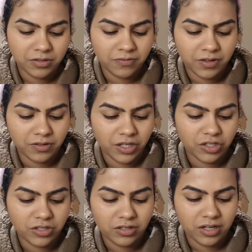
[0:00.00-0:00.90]

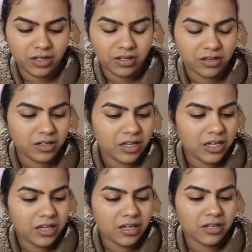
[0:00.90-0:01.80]
foundation. Like
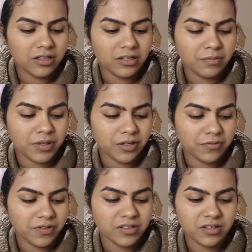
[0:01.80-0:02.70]
a little bit of
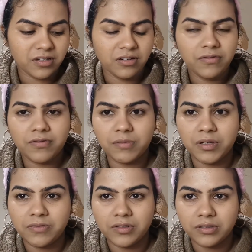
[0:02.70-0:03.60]
is enough for my
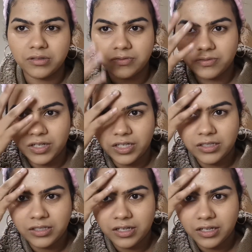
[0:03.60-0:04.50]
full
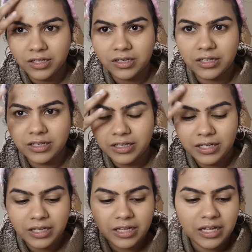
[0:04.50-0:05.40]
face. Like
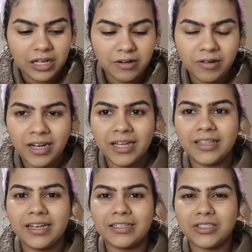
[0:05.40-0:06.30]
I don't like
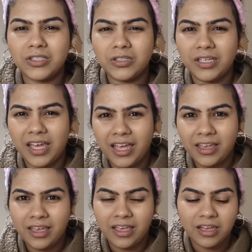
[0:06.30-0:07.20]
that too
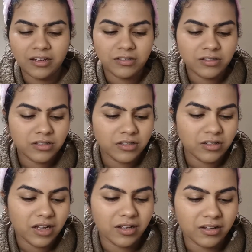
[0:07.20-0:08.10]
cakey and too
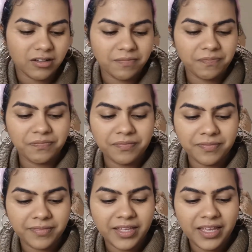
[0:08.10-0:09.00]
like,
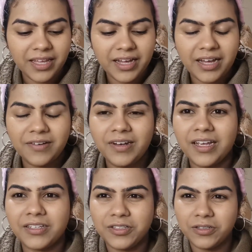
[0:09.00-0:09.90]
I don't
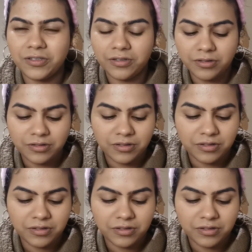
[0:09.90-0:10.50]
like too,